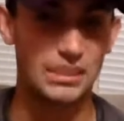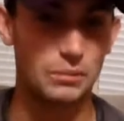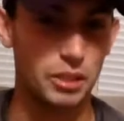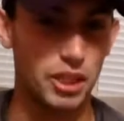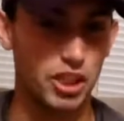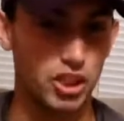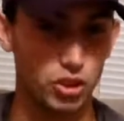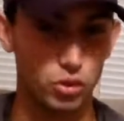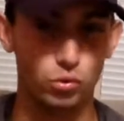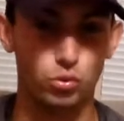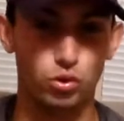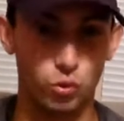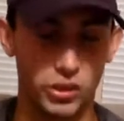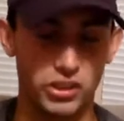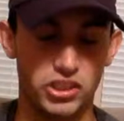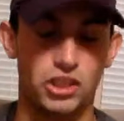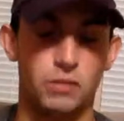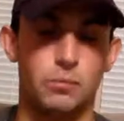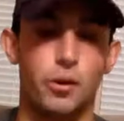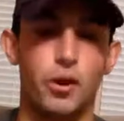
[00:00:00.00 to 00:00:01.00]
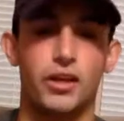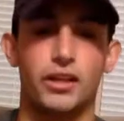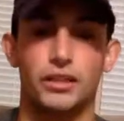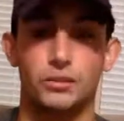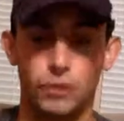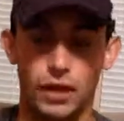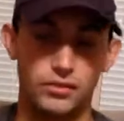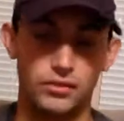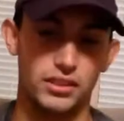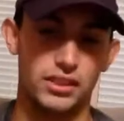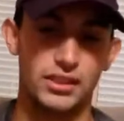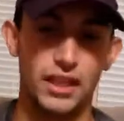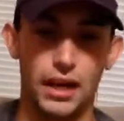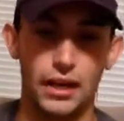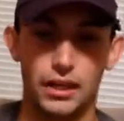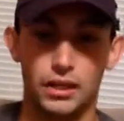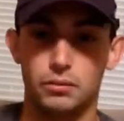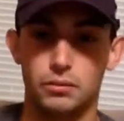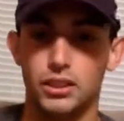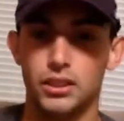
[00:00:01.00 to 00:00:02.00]
a huge question mark. And how is this guy
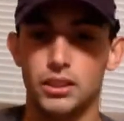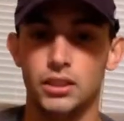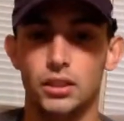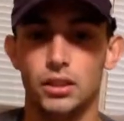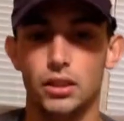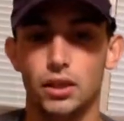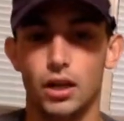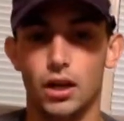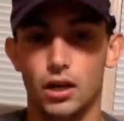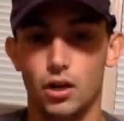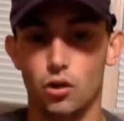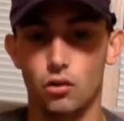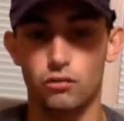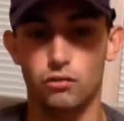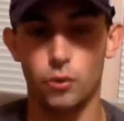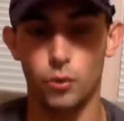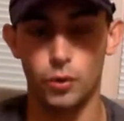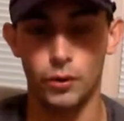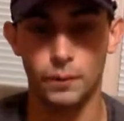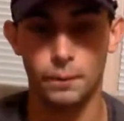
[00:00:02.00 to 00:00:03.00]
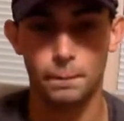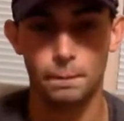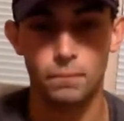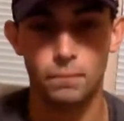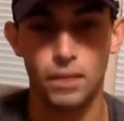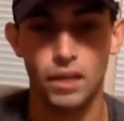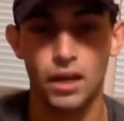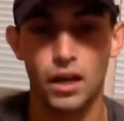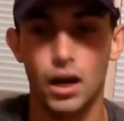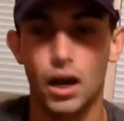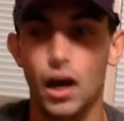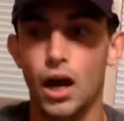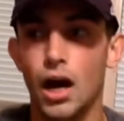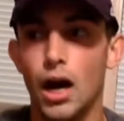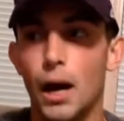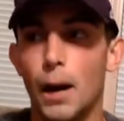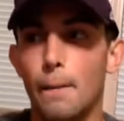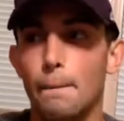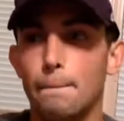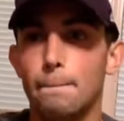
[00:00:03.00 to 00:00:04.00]
going to be going forward?
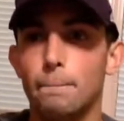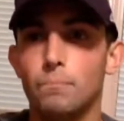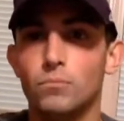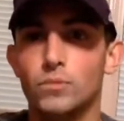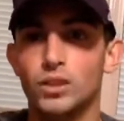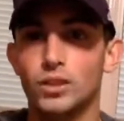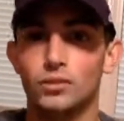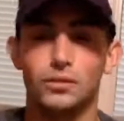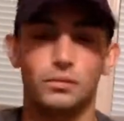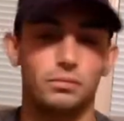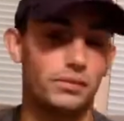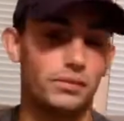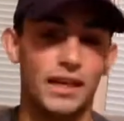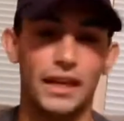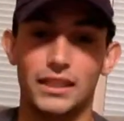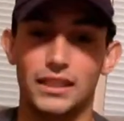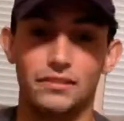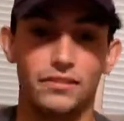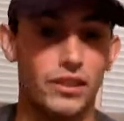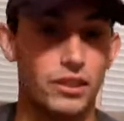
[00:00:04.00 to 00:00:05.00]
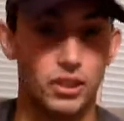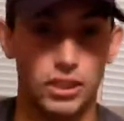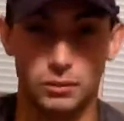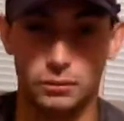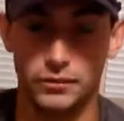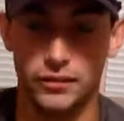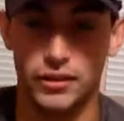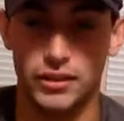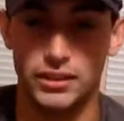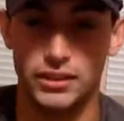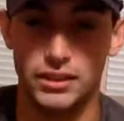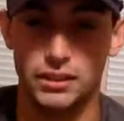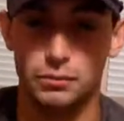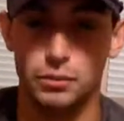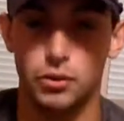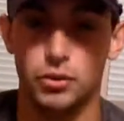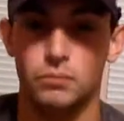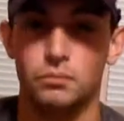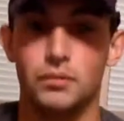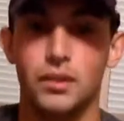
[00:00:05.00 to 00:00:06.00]
Yankee fans are going to be very easy to
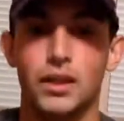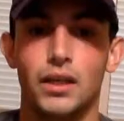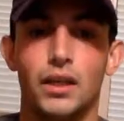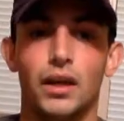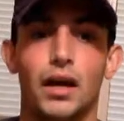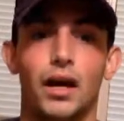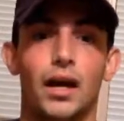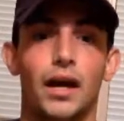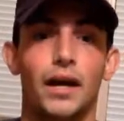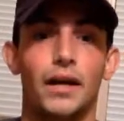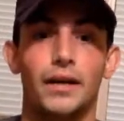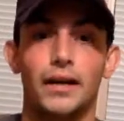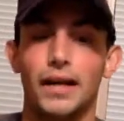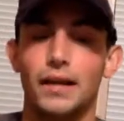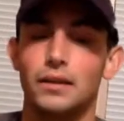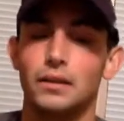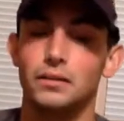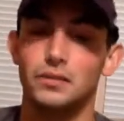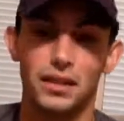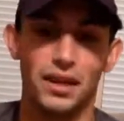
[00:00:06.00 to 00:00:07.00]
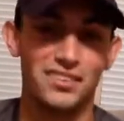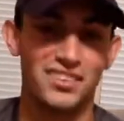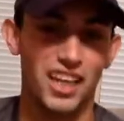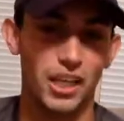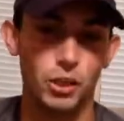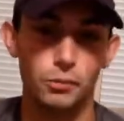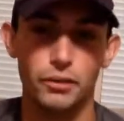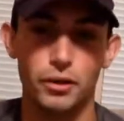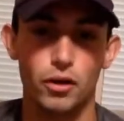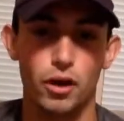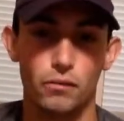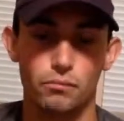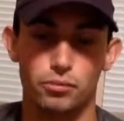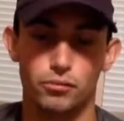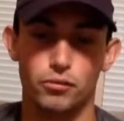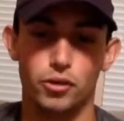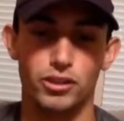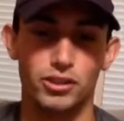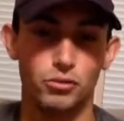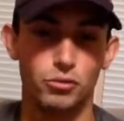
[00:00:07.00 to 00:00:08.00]
boo him. And again, the other big
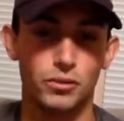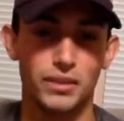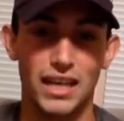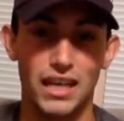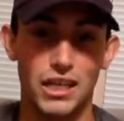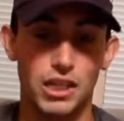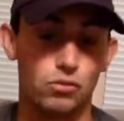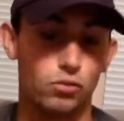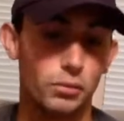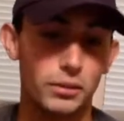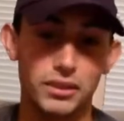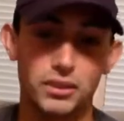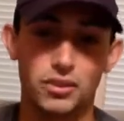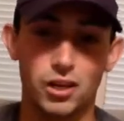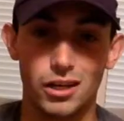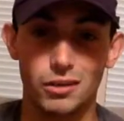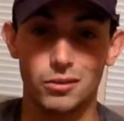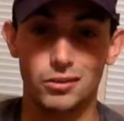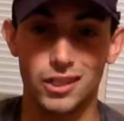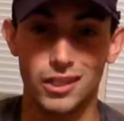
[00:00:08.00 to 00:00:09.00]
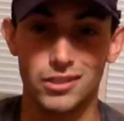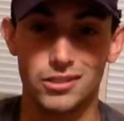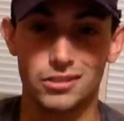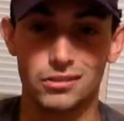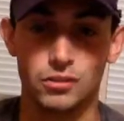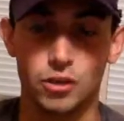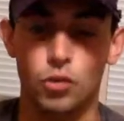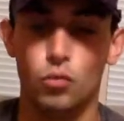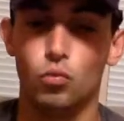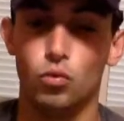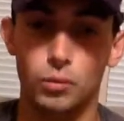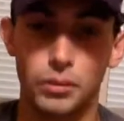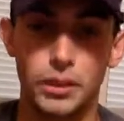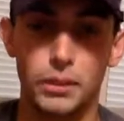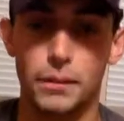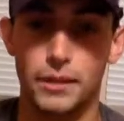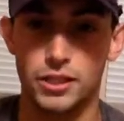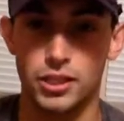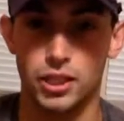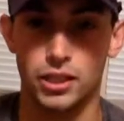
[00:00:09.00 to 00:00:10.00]
question with the Yankees will be the starting rotation. Will be the
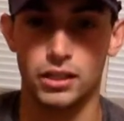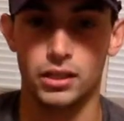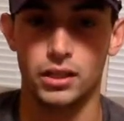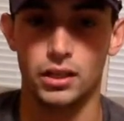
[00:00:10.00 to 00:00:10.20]
pitching.